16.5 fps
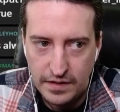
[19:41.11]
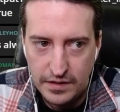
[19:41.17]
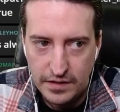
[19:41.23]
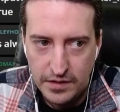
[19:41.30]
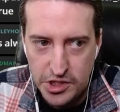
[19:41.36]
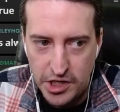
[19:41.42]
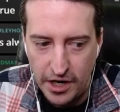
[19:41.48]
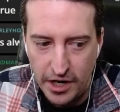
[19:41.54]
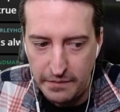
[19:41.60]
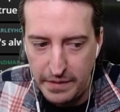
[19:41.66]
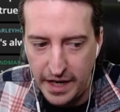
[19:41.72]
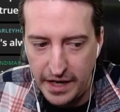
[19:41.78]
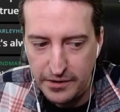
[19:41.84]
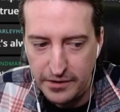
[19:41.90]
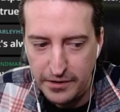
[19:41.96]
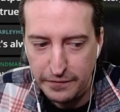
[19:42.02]

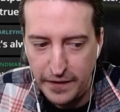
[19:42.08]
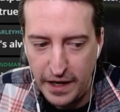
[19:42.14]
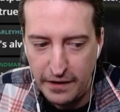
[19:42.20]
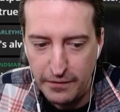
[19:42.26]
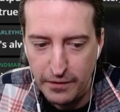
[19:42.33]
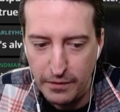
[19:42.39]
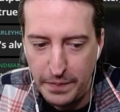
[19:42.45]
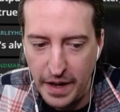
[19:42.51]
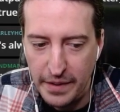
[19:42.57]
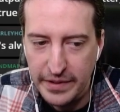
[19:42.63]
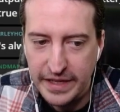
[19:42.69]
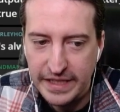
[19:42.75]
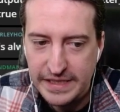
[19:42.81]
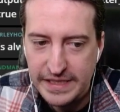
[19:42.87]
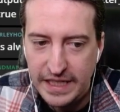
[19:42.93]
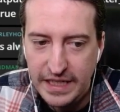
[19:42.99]
Gerrymander in favor of
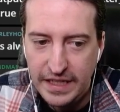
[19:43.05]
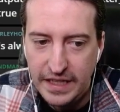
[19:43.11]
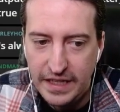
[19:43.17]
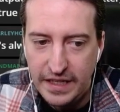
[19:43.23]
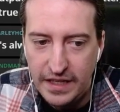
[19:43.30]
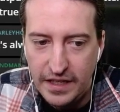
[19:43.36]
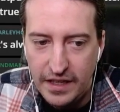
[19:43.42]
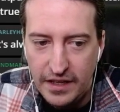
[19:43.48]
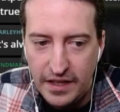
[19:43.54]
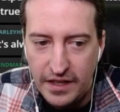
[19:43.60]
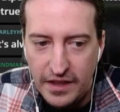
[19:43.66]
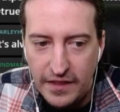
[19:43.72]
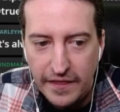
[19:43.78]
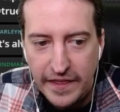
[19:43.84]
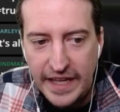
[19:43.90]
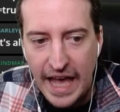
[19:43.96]
Republicans.
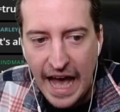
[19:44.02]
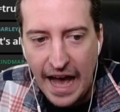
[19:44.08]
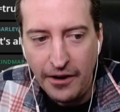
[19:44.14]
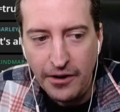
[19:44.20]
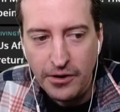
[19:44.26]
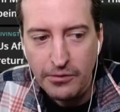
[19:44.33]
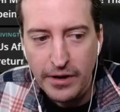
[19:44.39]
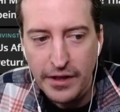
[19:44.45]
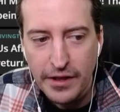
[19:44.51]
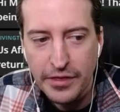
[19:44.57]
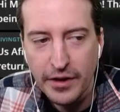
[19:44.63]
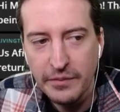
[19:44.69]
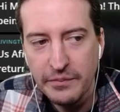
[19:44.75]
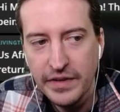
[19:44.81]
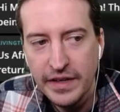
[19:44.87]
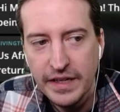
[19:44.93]
The
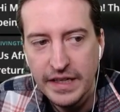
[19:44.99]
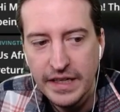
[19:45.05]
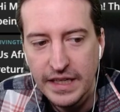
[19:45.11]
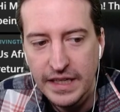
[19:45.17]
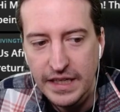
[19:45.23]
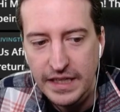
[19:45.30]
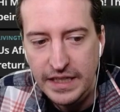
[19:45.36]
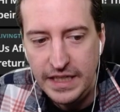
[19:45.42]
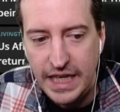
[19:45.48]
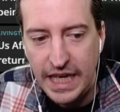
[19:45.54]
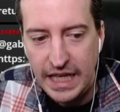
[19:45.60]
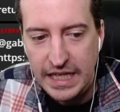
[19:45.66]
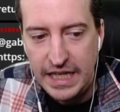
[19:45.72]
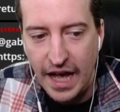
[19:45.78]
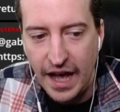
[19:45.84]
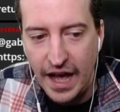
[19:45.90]
algorithm
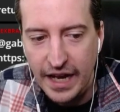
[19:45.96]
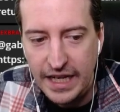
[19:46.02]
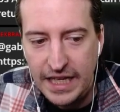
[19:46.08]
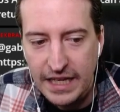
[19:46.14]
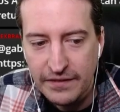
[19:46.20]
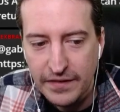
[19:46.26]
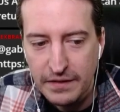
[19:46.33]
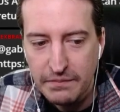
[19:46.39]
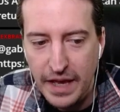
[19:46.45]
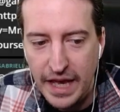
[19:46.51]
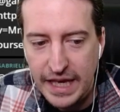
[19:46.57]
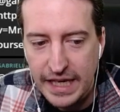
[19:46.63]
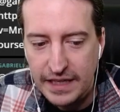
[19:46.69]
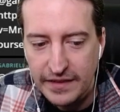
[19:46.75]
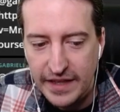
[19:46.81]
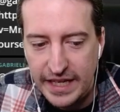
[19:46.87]
cannot even they
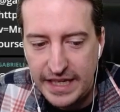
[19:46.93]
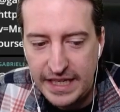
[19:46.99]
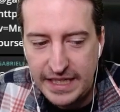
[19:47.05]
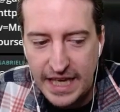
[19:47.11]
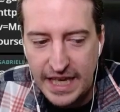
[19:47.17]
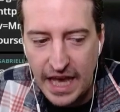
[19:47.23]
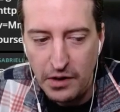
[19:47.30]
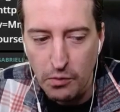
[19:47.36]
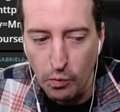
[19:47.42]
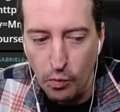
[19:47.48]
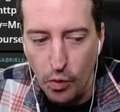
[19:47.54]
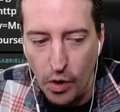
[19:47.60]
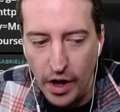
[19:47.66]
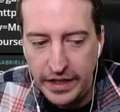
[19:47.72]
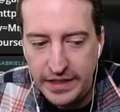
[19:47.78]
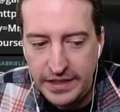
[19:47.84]
can gain
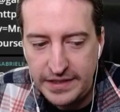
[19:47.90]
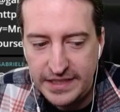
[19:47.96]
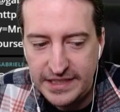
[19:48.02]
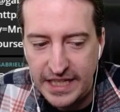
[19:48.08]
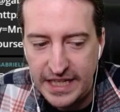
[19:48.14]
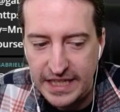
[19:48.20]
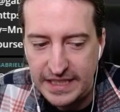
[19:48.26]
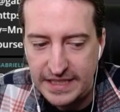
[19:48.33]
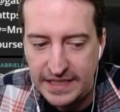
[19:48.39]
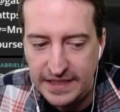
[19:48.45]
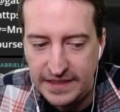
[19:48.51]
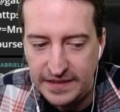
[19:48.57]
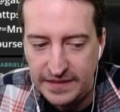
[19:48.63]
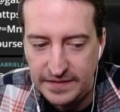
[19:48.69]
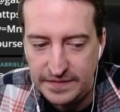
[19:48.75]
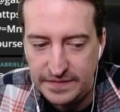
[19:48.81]
1 seat.
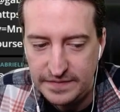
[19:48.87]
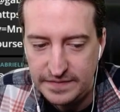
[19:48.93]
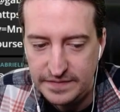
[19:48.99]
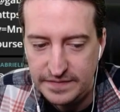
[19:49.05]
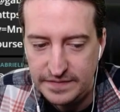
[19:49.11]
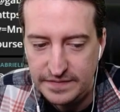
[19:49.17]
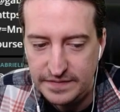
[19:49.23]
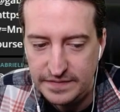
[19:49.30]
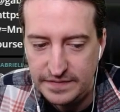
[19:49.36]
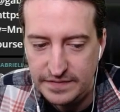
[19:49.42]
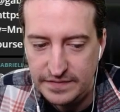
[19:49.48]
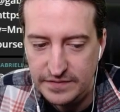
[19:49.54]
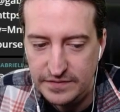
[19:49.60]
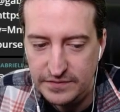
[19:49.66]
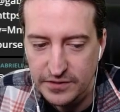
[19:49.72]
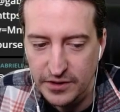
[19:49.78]

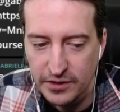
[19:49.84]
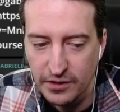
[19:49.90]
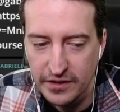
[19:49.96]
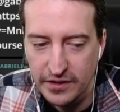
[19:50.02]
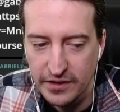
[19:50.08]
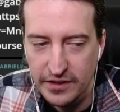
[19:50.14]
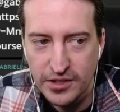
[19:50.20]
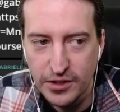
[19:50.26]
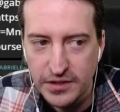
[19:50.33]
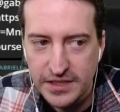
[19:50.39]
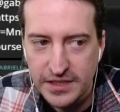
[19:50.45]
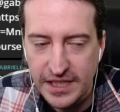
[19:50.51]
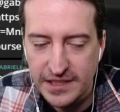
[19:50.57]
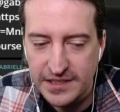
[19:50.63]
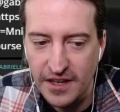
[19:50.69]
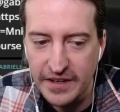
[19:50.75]
For the 2
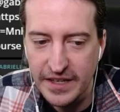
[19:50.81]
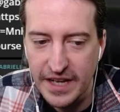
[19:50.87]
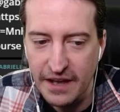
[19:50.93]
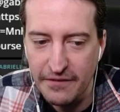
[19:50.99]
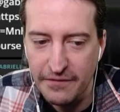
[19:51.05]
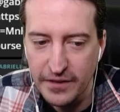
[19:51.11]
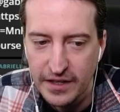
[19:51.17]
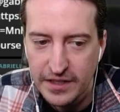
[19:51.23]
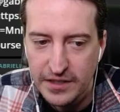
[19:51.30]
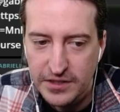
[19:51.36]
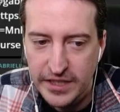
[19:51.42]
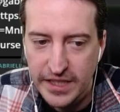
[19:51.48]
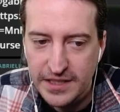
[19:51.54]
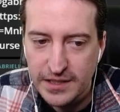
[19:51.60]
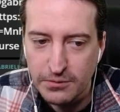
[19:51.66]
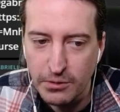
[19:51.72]
seats on net. So
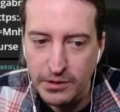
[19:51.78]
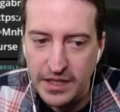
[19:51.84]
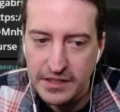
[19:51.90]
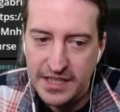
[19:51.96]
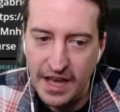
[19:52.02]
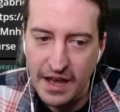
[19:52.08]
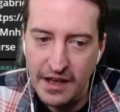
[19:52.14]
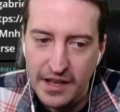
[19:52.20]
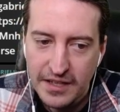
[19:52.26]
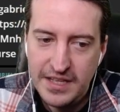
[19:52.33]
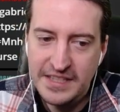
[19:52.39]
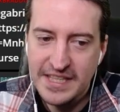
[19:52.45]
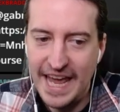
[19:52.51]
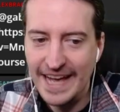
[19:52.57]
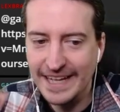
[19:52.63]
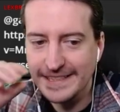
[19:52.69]
this is what
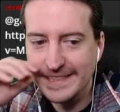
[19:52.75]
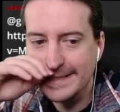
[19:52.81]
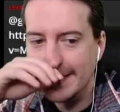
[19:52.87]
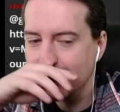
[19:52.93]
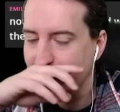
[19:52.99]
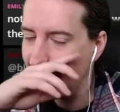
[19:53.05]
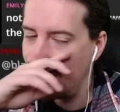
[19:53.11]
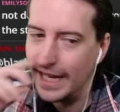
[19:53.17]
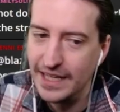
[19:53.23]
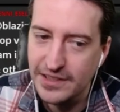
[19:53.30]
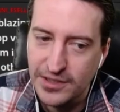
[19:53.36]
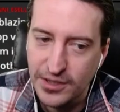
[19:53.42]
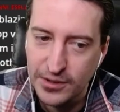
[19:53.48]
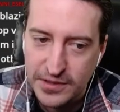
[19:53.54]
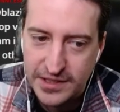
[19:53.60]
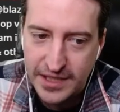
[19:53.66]
Texas is gaining
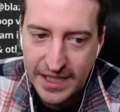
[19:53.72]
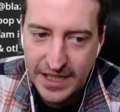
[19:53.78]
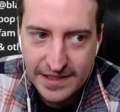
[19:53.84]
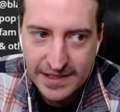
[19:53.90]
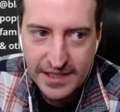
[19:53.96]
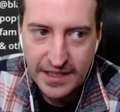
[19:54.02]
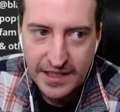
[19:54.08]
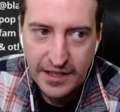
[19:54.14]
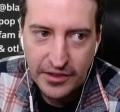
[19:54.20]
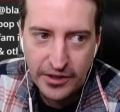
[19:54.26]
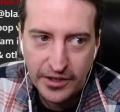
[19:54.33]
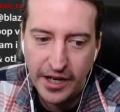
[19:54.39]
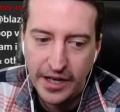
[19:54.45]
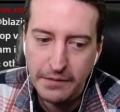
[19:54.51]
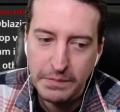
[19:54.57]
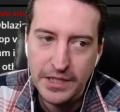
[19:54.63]
2 seats. They're
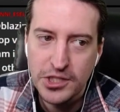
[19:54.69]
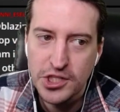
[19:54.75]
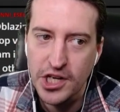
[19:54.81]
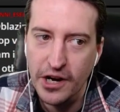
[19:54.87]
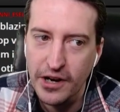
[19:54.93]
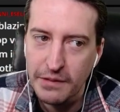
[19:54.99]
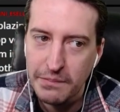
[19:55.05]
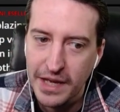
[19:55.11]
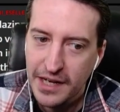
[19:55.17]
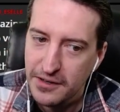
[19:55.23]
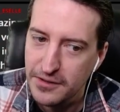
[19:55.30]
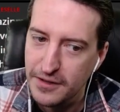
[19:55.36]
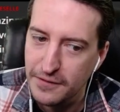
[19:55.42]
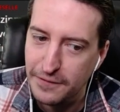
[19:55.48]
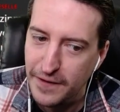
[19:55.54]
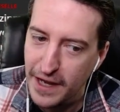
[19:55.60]
going to be gerrymandered
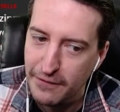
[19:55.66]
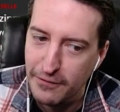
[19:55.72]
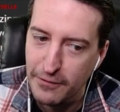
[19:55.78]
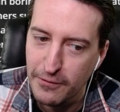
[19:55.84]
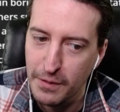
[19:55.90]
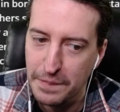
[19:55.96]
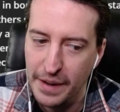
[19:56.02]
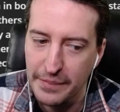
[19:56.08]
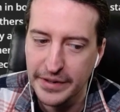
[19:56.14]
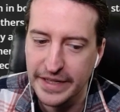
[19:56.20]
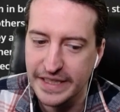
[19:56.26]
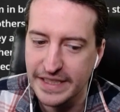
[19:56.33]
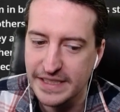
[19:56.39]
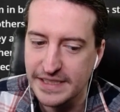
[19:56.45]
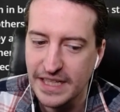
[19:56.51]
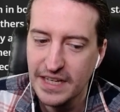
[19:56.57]
to favor
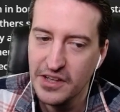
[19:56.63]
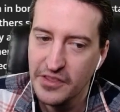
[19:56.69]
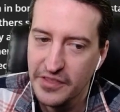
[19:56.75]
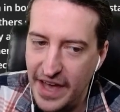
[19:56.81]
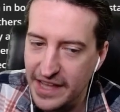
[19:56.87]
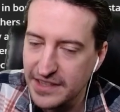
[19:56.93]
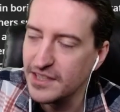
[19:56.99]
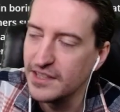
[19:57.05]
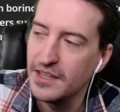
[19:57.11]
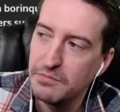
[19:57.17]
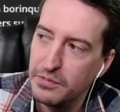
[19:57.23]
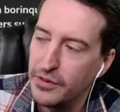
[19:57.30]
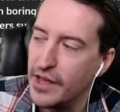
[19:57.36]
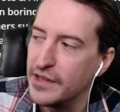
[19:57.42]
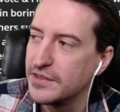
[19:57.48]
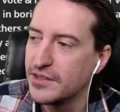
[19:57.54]
Republicans. That's in the
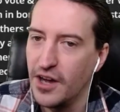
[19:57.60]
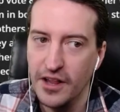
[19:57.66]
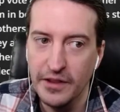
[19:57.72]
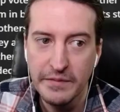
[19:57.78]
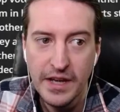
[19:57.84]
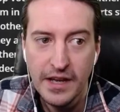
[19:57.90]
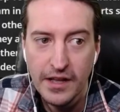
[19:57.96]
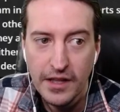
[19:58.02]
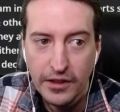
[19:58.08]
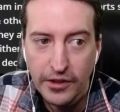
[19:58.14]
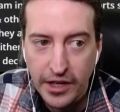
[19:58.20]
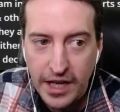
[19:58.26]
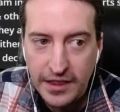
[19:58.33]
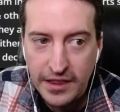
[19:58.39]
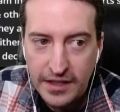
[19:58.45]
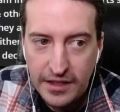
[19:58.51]
plus column. Look
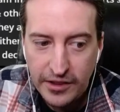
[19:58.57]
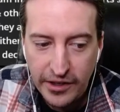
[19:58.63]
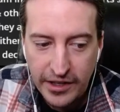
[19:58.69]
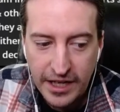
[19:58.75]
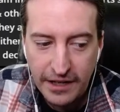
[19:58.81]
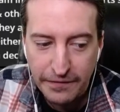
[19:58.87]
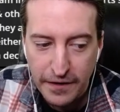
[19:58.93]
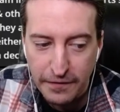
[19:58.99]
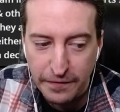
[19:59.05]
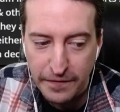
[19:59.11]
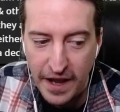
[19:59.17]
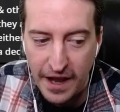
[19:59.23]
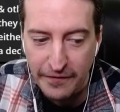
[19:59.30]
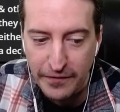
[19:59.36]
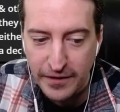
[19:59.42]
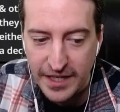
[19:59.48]
at if you
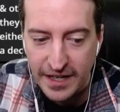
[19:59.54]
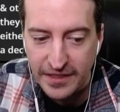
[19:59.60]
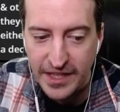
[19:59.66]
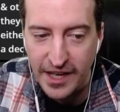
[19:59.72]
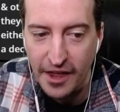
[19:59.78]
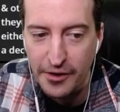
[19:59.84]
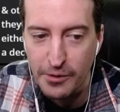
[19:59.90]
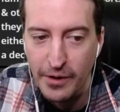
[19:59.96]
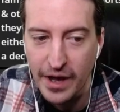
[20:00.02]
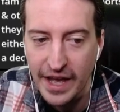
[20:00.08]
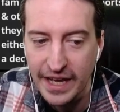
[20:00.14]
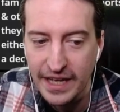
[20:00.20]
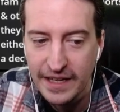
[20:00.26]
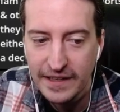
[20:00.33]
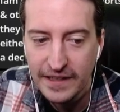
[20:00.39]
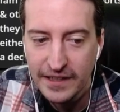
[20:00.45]
did it the other way.